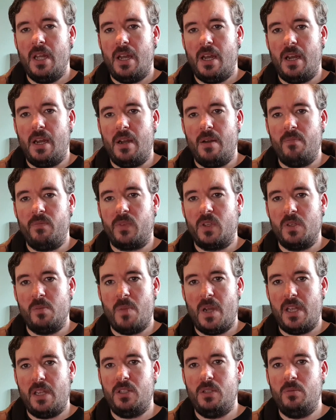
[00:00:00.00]
because
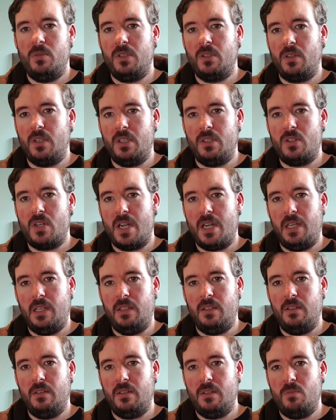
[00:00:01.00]
my issue was
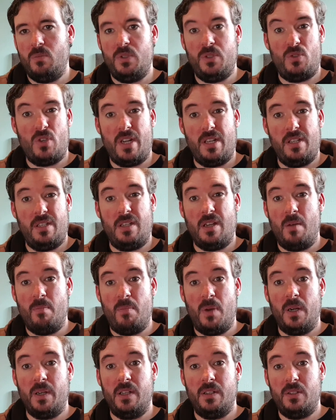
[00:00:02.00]
trying to get a
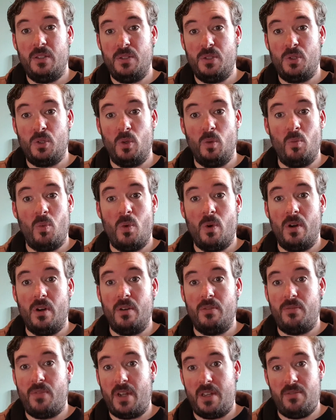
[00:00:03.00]
bucket to scoop water
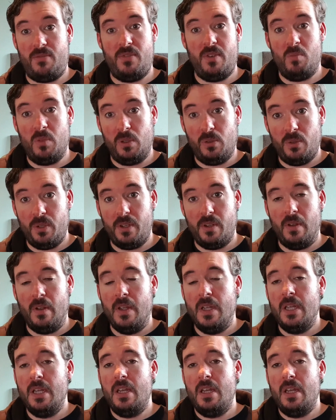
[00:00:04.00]
5 feet below you.